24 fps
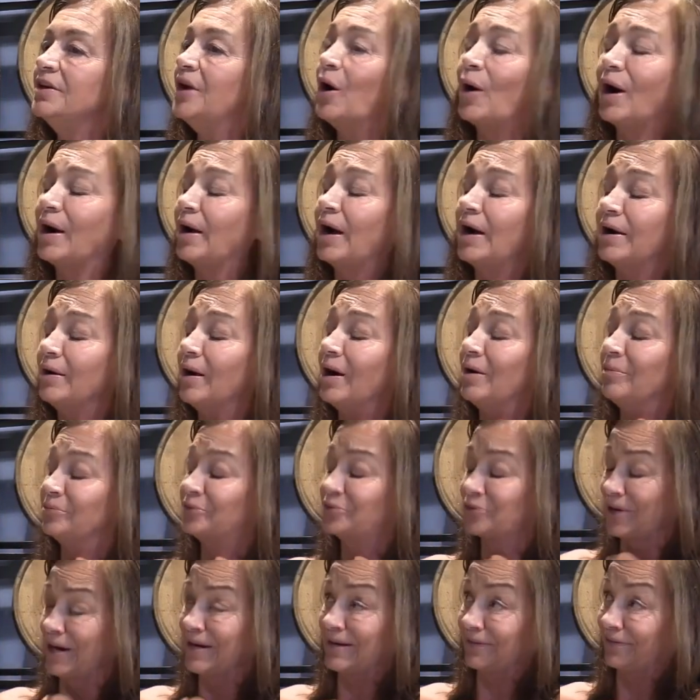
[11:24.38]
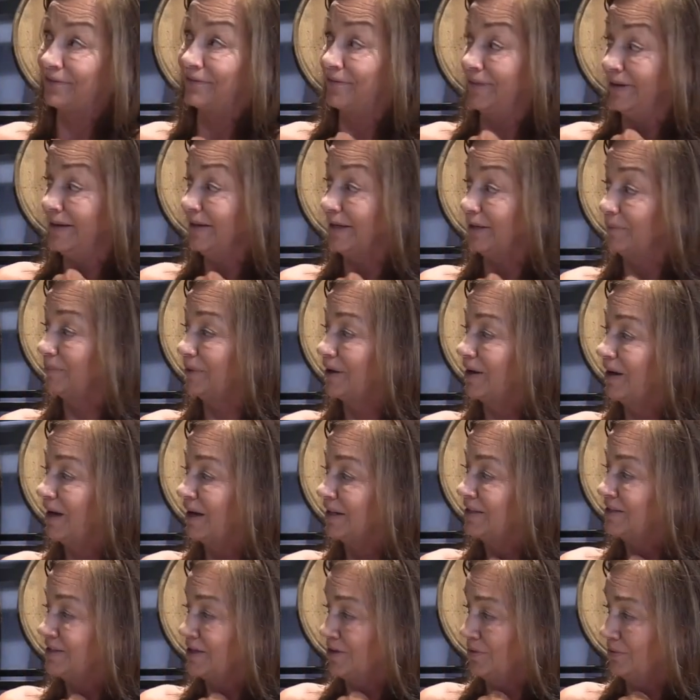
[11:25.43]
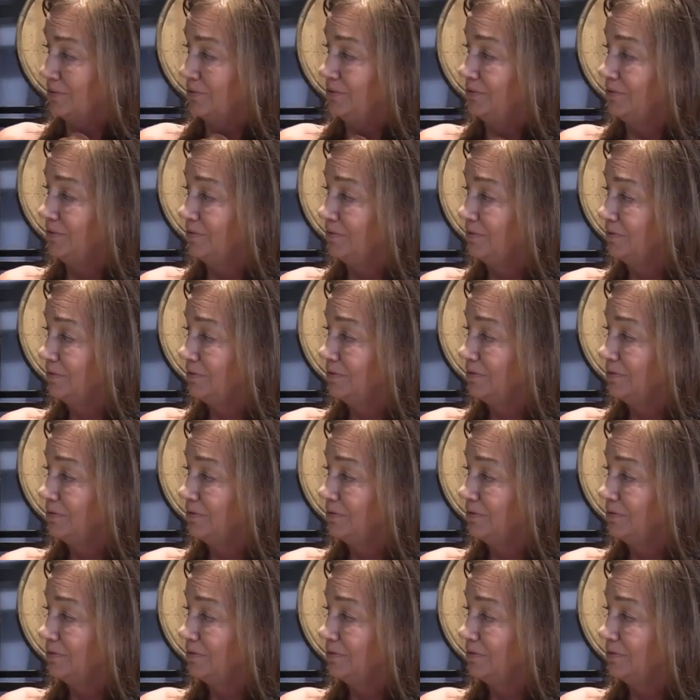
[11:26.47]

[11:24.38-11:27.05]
No, I'm trying to think, but I don't.